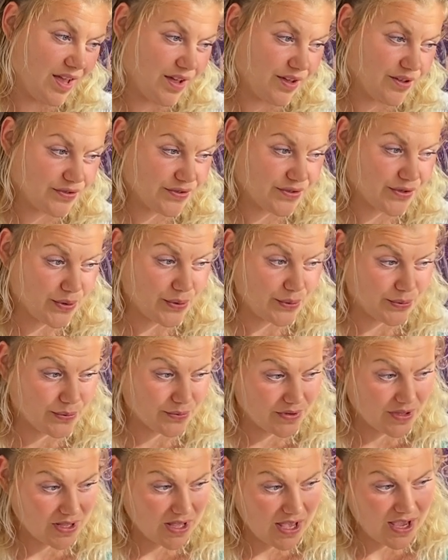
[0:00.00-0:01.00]
So
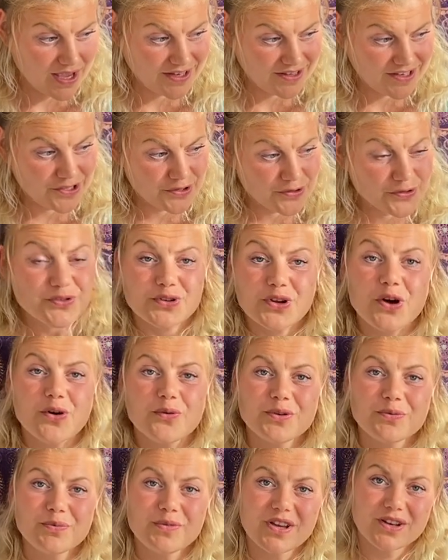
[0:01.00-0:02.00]
I need you to go
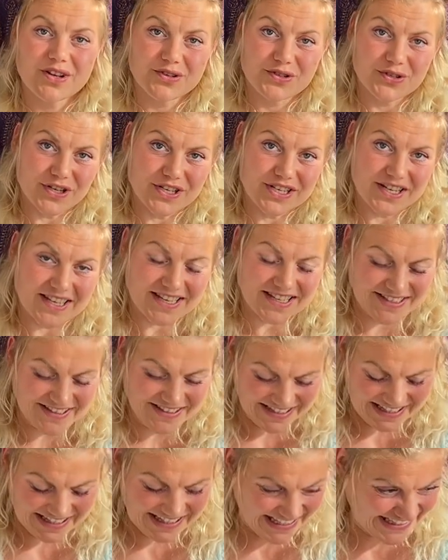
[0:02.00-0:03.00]
with me on a journey
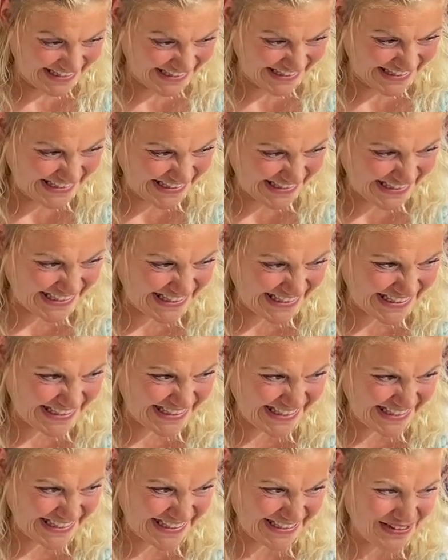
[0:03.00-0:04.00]

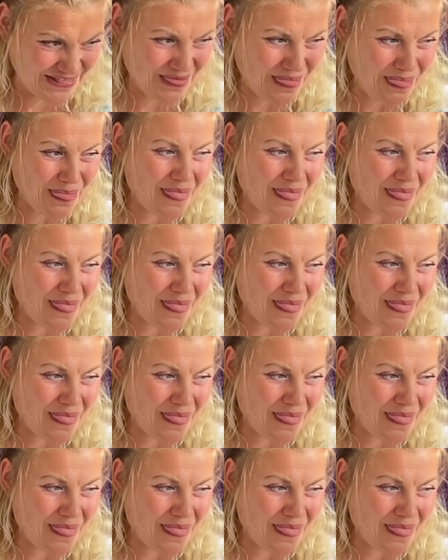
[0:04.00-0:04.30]
again.